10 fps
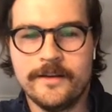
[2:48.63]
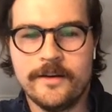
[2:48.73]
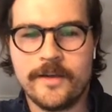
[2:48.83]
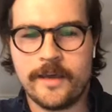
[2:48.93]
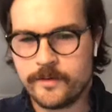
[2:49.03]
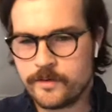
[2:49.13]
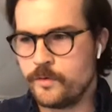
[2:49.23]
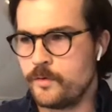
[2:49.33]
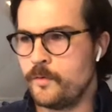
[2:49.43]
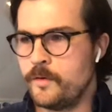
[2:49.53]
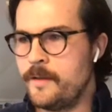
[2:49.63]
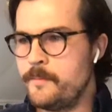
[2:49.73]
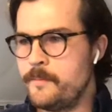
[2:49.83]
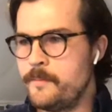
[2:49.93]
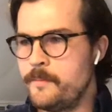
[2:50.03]
Okay, cool. Well, let
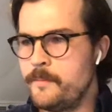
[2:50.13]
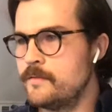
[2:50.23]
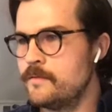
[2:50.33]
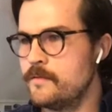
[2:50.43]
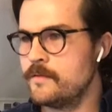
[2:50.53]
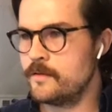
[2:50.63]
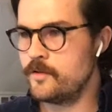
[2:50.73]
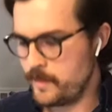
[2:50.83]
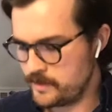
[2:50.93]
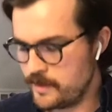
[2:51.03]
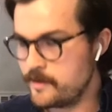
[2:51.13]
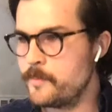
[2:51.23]
me keep my slide up